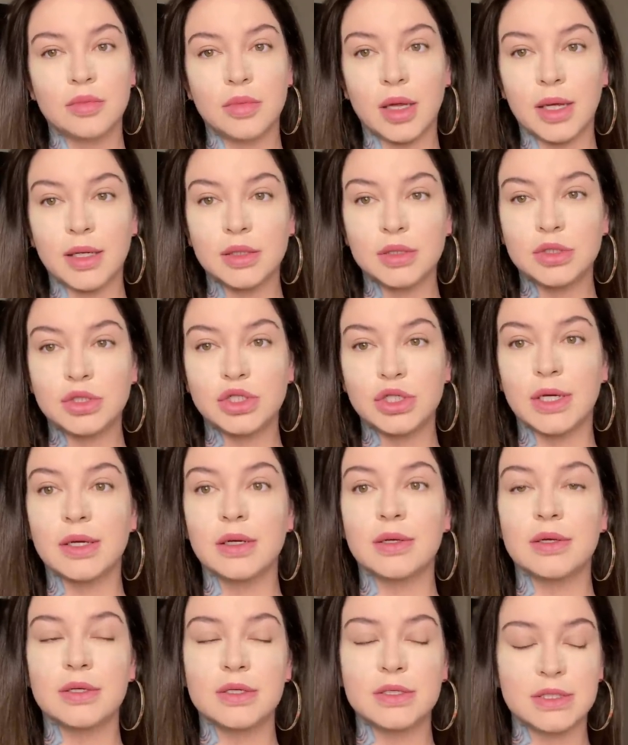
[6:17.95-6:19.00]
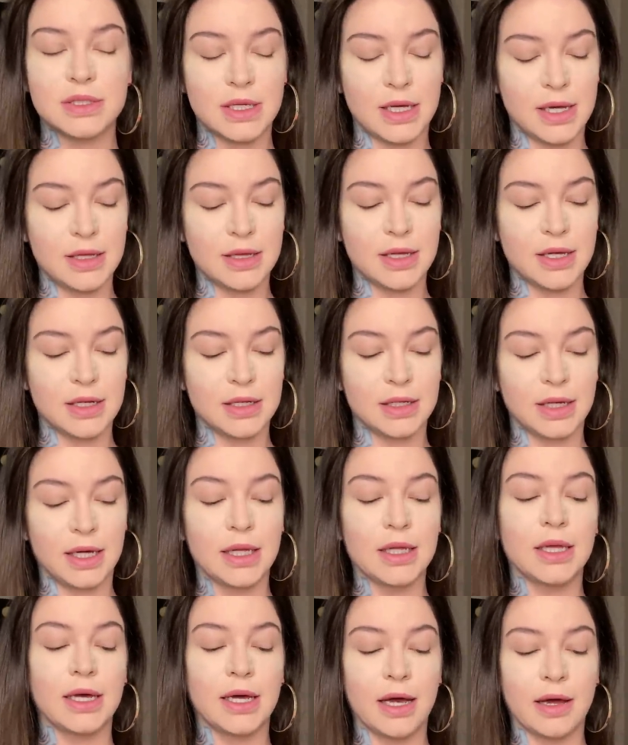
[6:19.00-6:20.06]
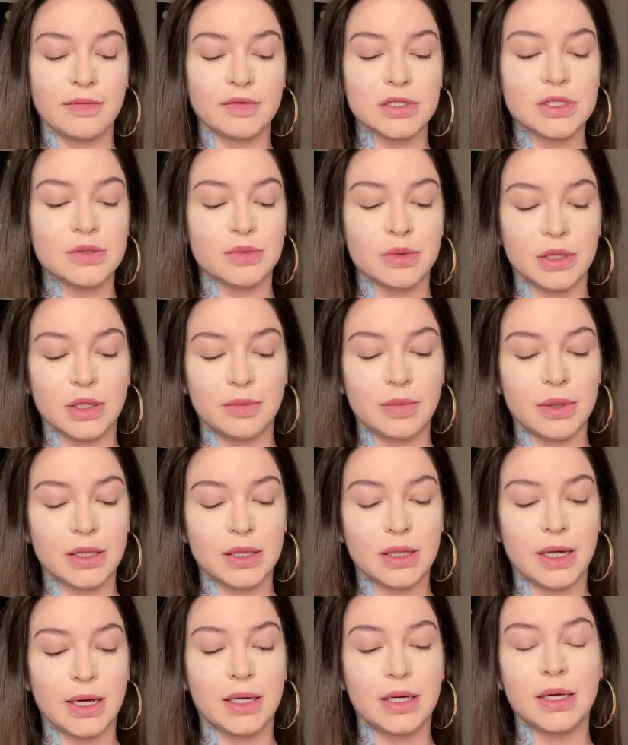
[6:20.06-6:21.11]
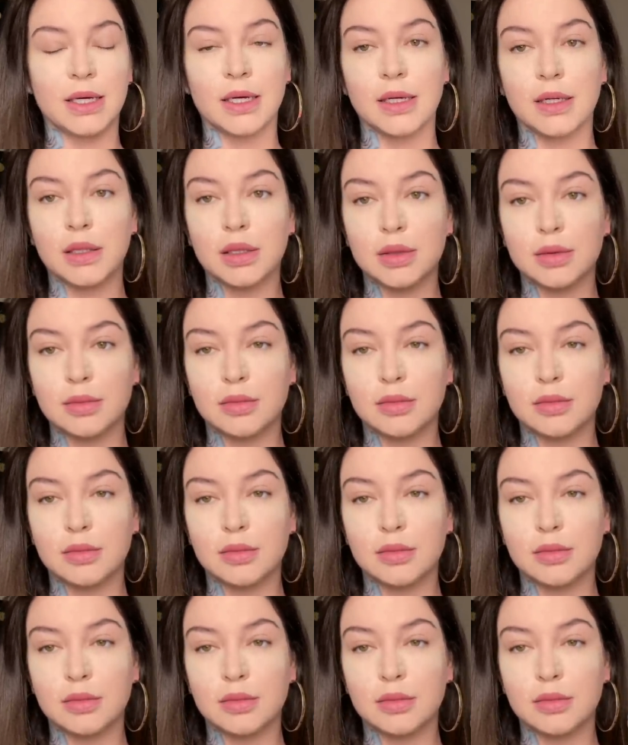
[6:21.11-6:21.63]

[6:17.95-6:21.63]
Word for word: like gels and then lately I've just really been liking